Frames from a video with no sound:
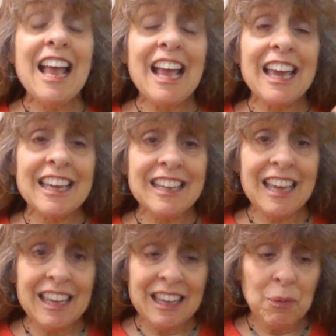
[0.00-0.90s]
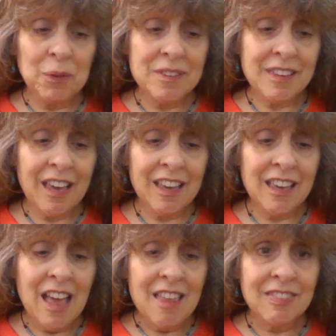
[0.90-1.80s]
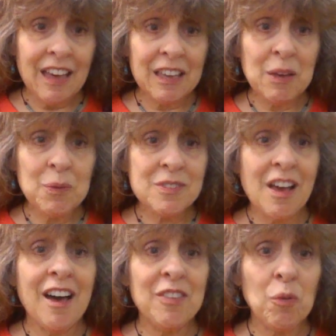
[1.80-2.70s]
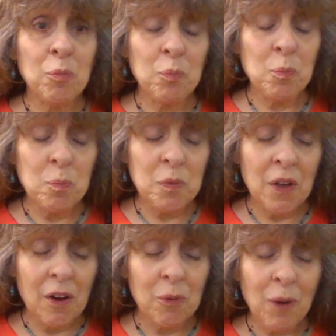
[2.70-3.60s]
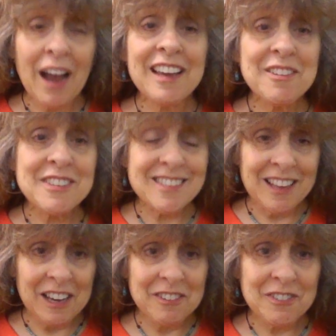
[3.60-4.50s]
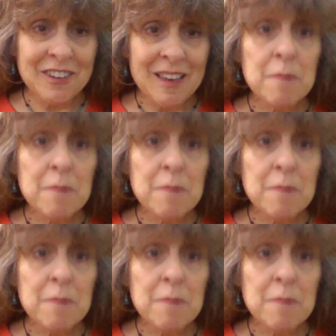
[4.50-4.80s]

and he would say that he was on the ride of his life,